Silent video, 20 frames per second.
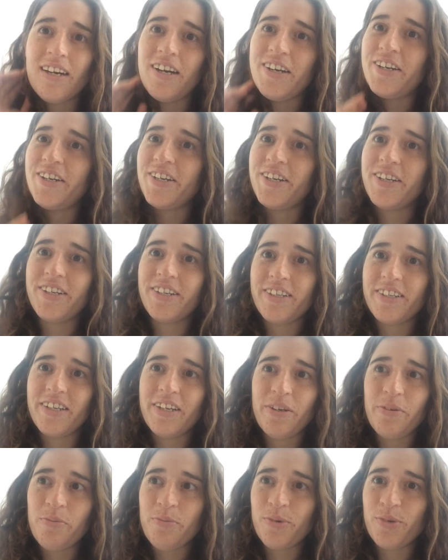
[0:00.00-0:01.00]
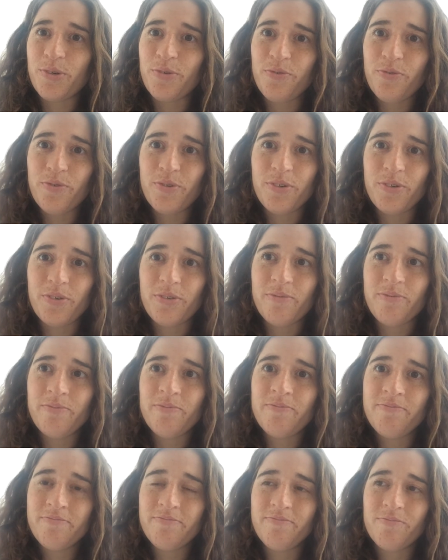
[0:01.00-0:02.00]
a nerd anymore for
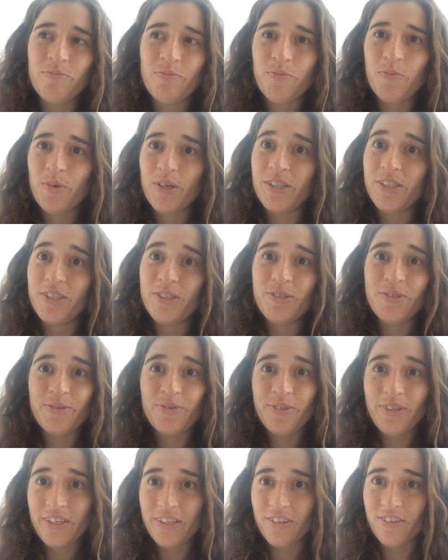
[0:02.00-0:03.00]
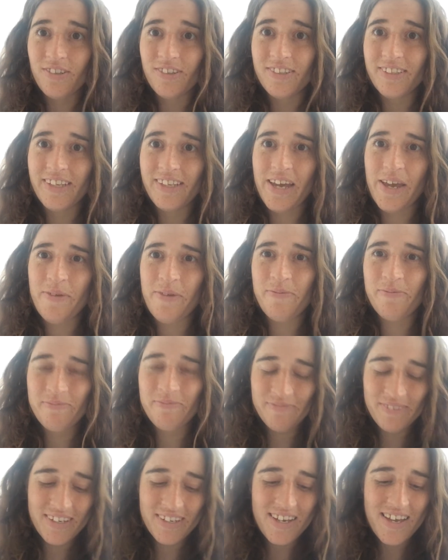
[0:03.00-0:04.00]
wanting to read all the
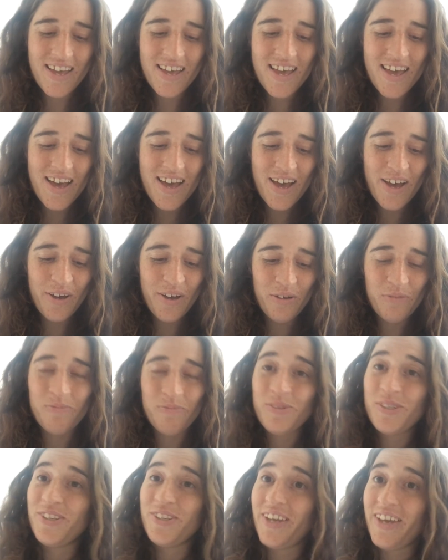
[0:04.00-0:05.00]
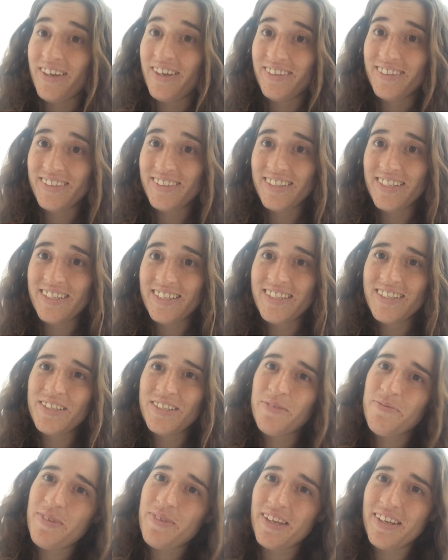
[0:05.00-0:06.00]
time. So yeah, that is
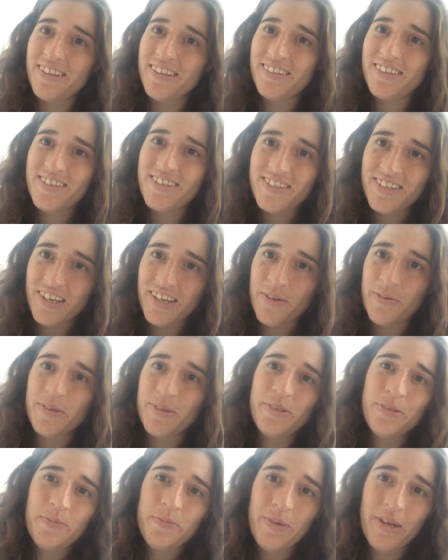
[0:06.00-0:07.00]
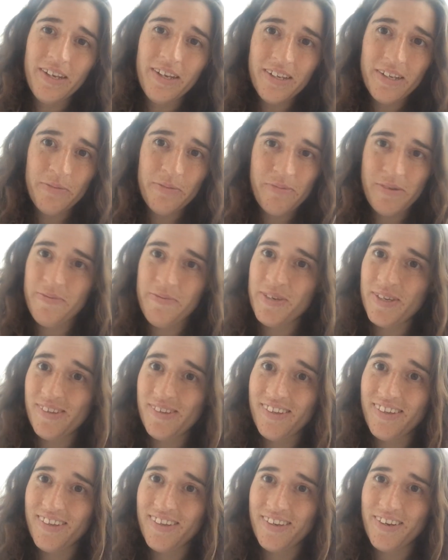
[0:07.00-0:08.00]
something interesting about Spain that maybe you
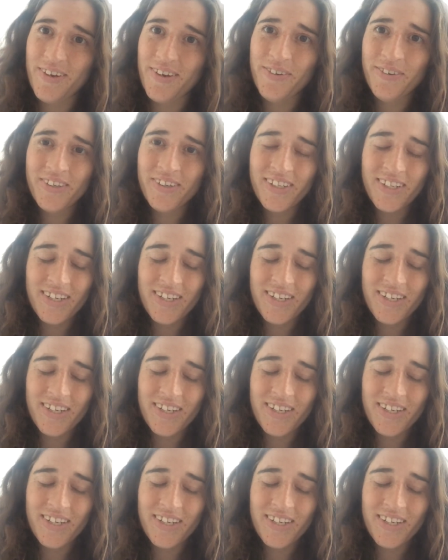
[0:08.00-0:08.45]
didn't know.